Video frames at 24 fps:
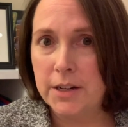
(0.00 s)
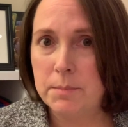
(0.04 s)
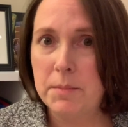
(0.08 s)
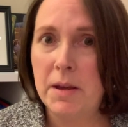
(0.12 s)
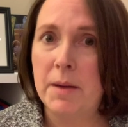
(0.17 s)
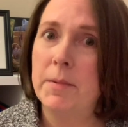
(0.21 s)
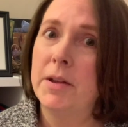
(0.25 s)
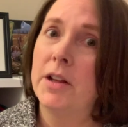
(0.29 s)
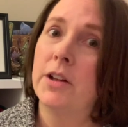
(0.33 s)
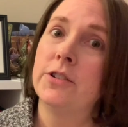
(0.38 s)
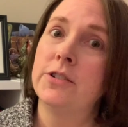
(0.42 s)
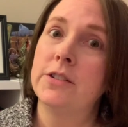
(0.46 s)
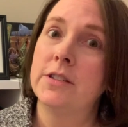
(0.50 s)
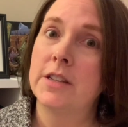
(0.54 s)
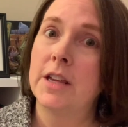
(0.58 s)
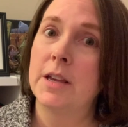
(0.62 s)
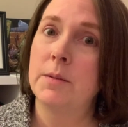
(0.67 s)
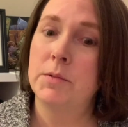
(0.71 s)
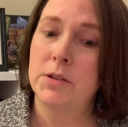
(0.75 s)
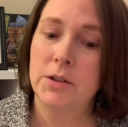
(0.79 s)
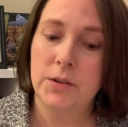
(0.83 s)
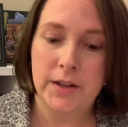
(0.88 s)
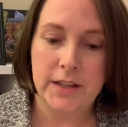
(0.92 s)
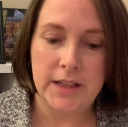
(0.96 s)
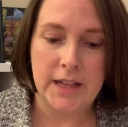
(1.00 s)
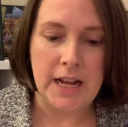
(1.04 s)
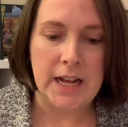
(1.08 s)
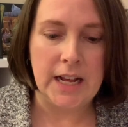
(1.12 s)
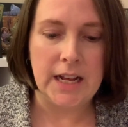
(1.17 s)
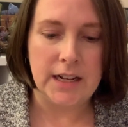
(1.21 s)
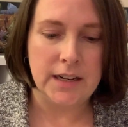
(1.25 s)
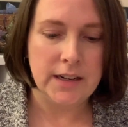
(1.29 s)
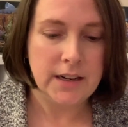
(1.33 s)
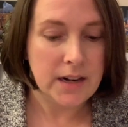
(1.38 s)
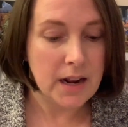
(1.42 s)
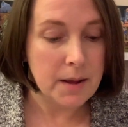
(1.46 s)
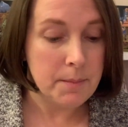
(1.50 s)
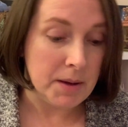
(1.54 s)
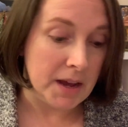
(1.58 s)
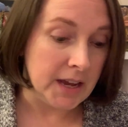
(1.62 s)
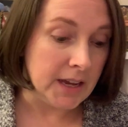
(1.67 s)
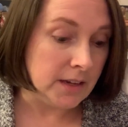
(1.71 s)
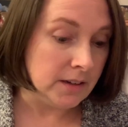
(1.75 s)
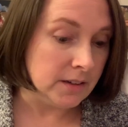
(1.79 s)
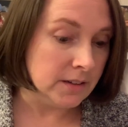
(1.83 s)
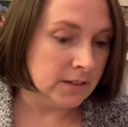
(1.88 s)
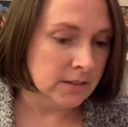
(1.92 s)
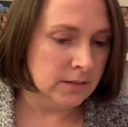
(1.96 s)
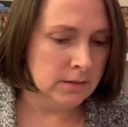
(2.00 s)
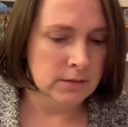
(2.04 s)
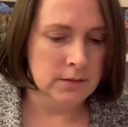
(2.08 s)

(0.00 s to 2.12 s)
Maybe I'll just keep doing that, and I might.